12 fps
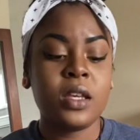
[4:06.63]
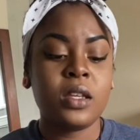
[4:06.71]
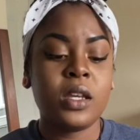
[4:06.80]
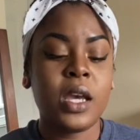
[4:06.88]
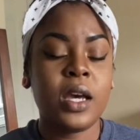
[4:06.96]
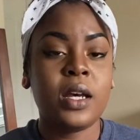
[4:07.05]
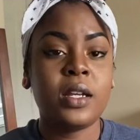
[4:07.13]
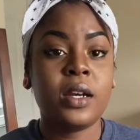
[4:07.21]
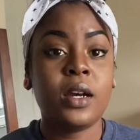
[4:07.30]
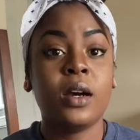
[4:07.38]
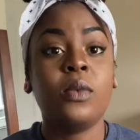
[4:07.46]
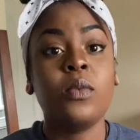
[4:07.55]

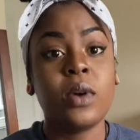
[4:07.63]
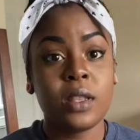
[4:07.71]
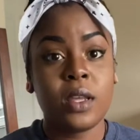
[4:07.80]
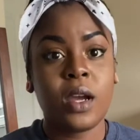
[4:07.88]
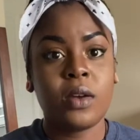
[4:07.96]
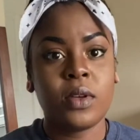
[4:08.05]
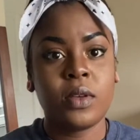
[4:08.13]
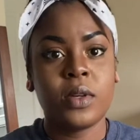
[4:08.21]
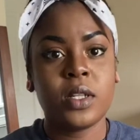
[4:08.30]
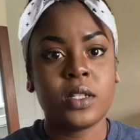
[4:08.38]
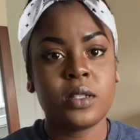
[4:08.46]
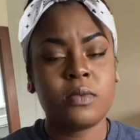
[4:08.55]
And one thing I really want
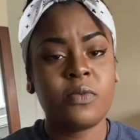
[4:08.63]
to